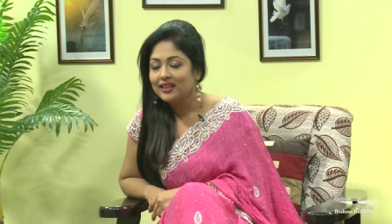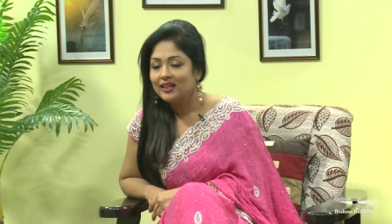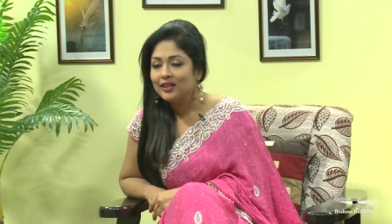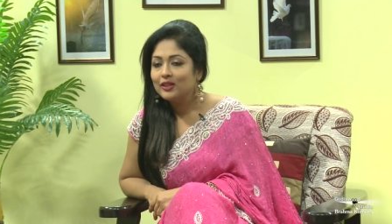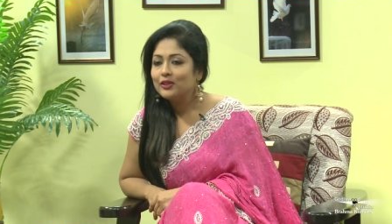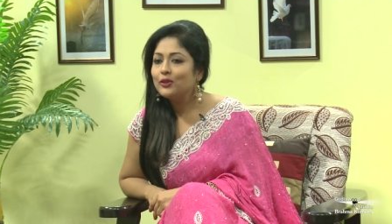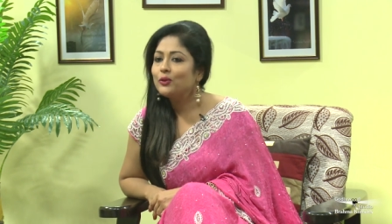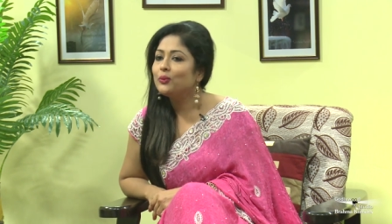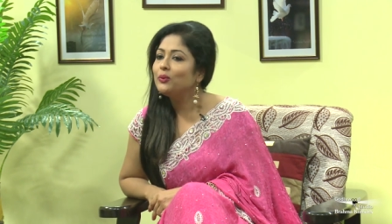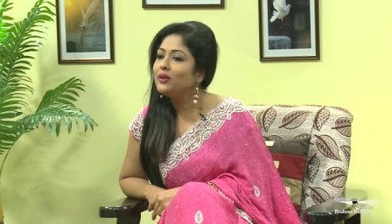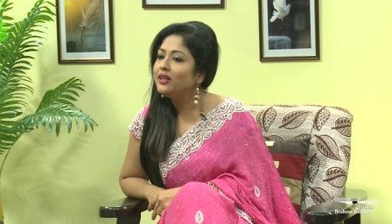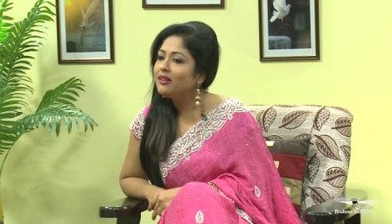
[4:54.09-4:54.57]

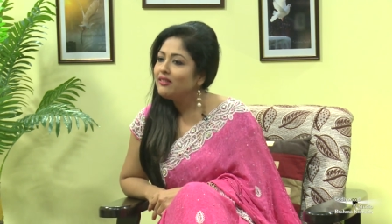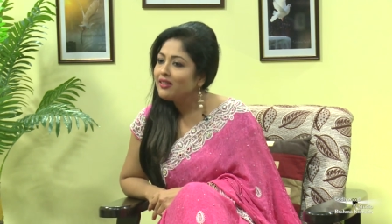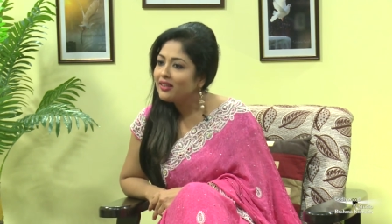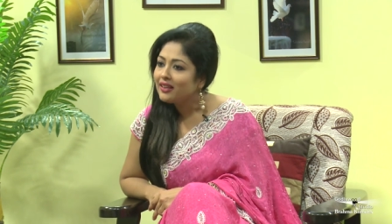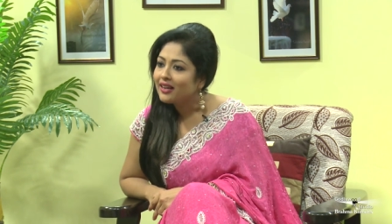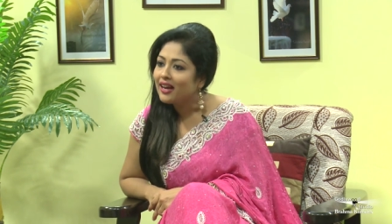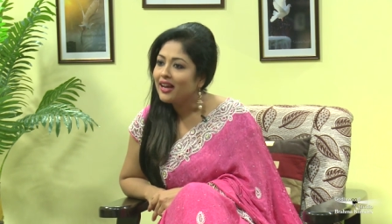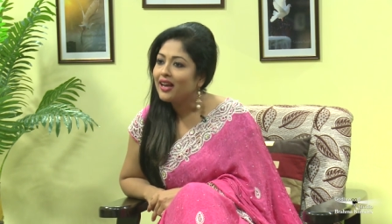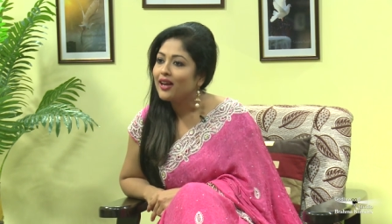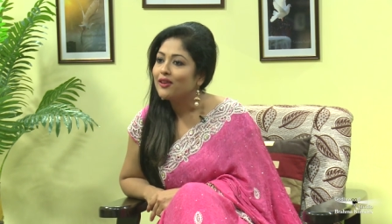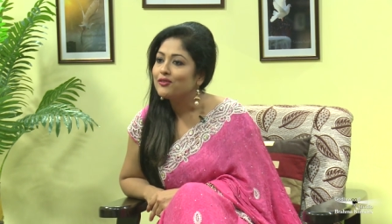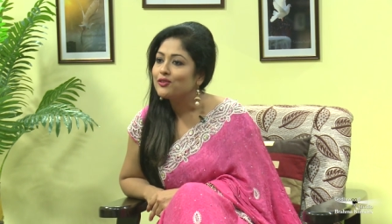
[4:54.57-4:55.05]
the only thing
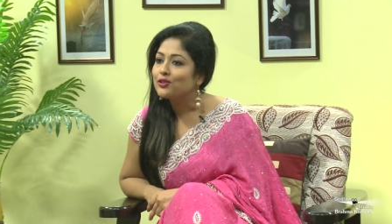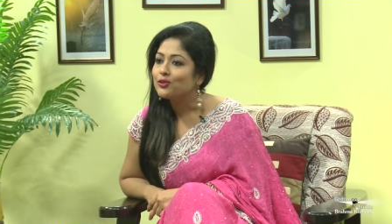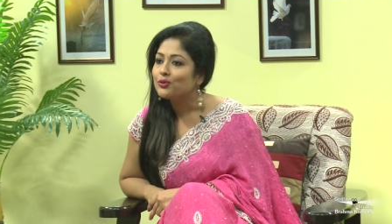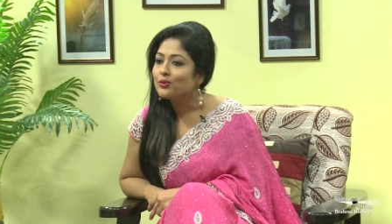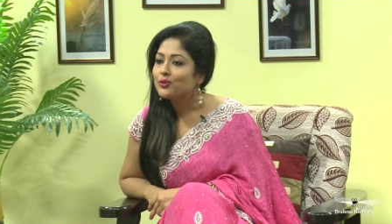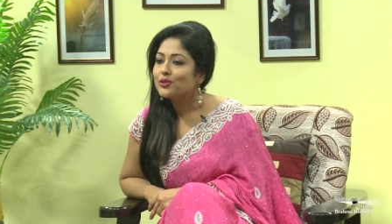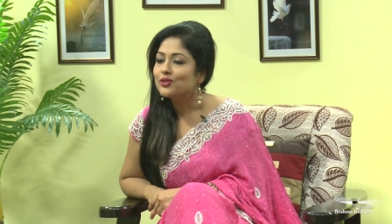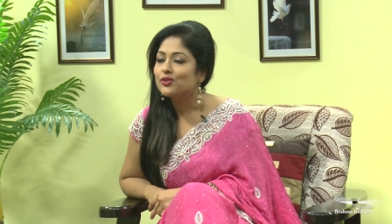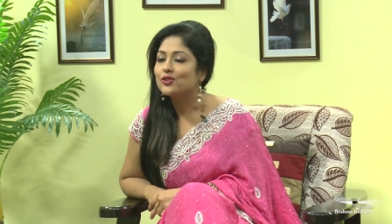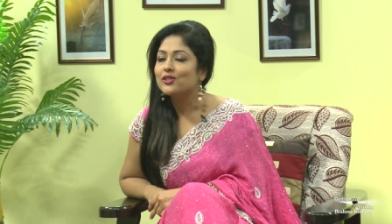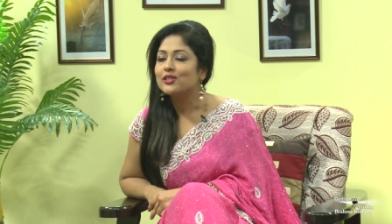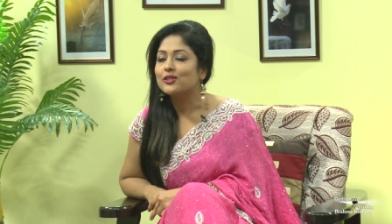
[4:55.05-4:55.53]
I have to do
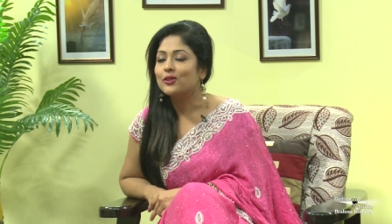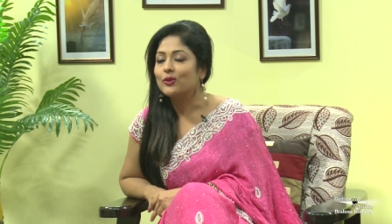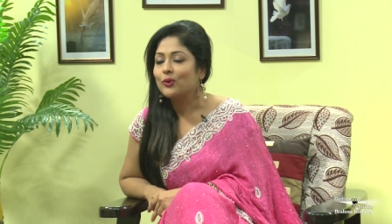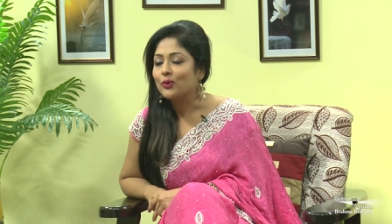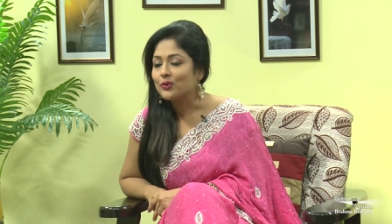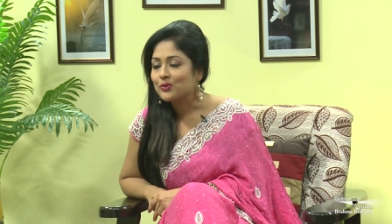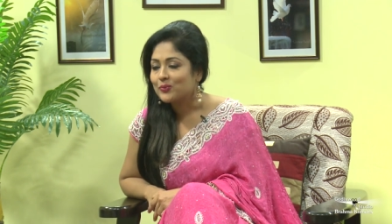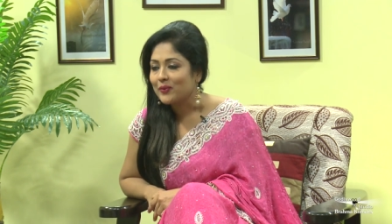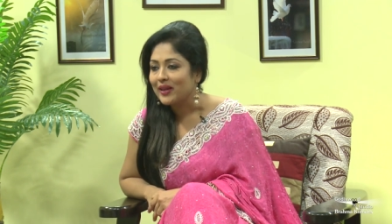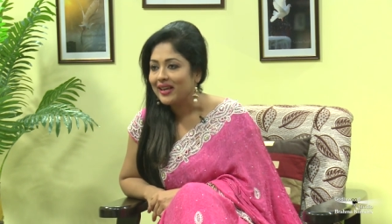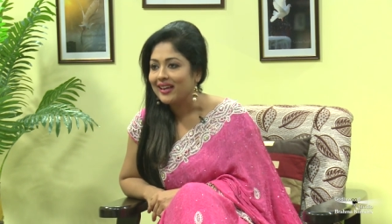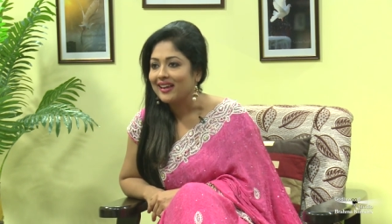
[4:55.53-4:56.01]
is just
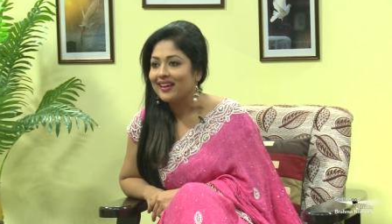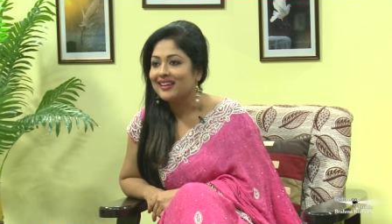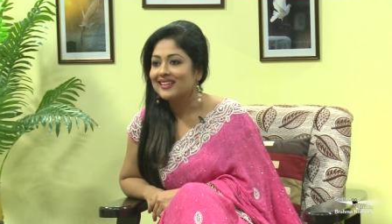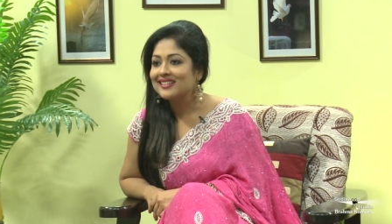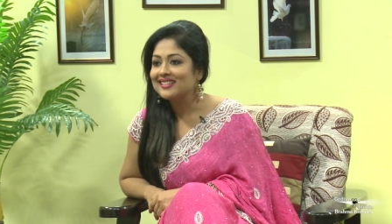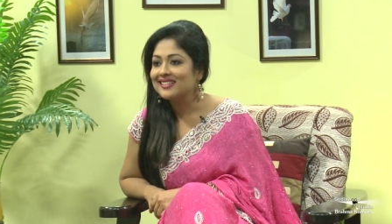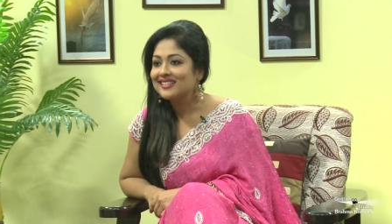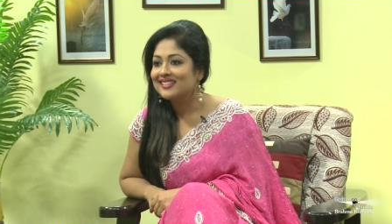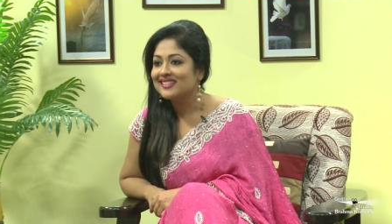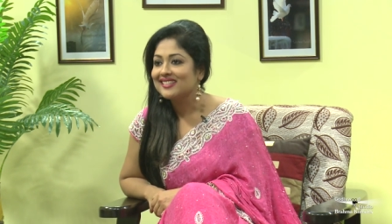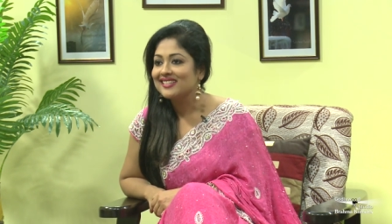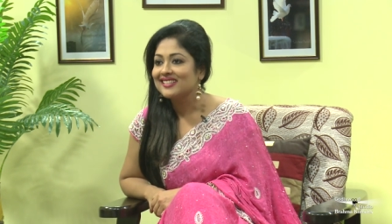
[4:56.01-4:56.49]
close my
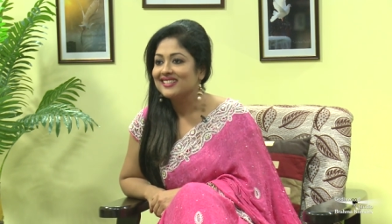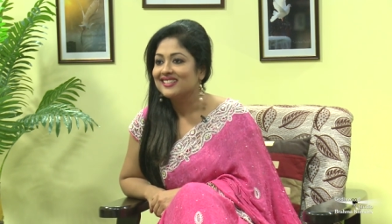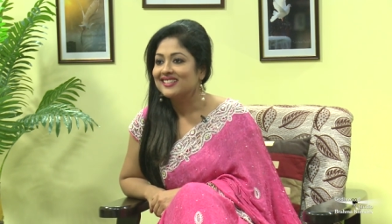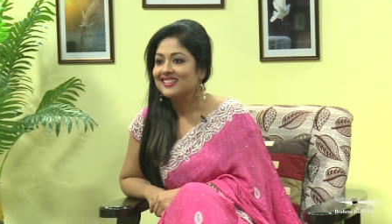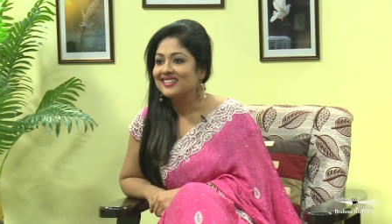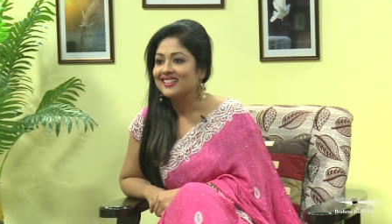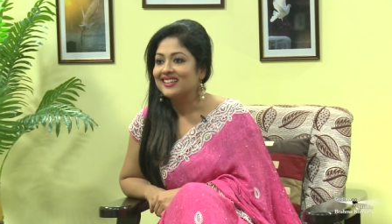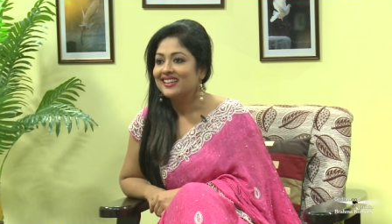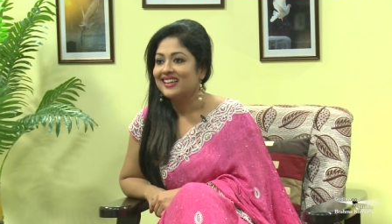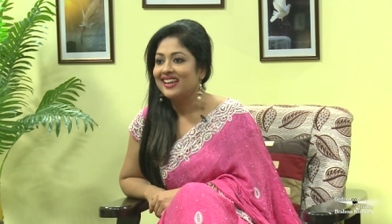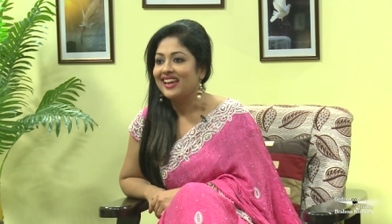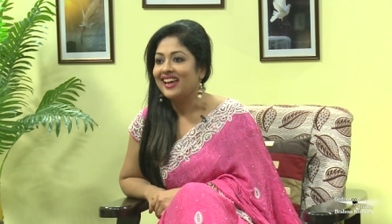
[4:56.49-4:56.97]
eyes mm-hmm.